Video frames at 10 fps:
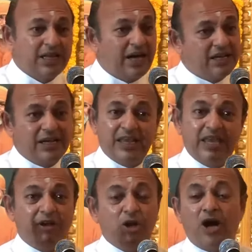that
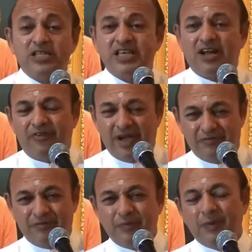he will not
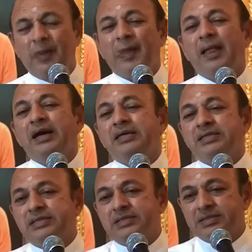survive."
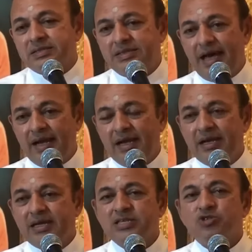
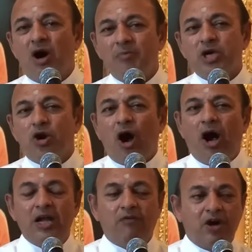Then Swami
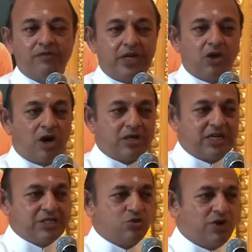called one of the
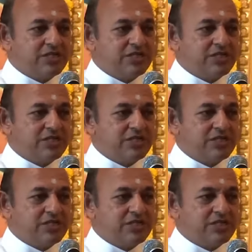doctors who